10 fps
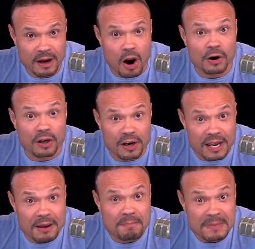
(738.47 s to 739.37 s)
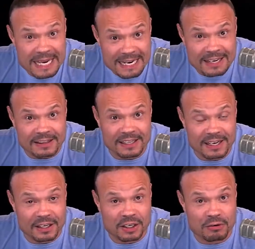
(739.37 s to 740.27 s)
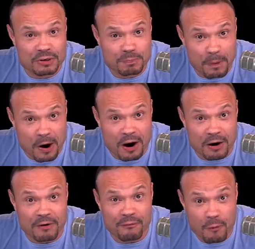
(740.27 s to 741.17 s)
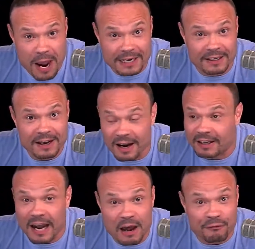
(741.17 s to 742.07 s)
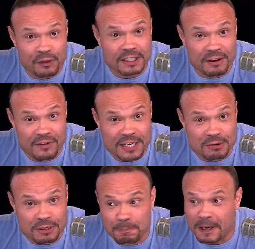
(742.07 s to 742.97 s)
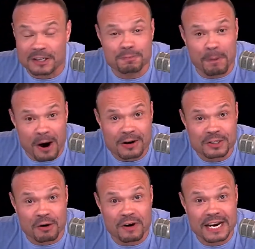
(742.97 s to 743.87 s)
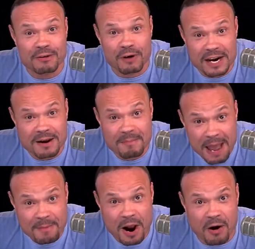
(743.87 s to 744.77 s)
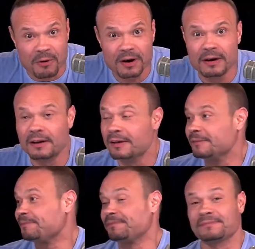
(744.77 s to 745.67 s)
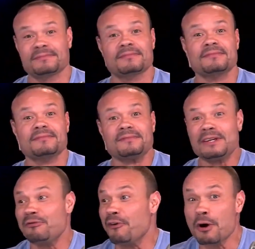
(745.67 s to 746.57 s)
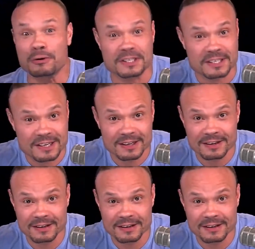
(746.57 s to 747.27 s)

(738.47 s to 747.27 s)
Are going to immediately accuse Barr of what? A conflict of interest because Barr's already written a memo. Folks.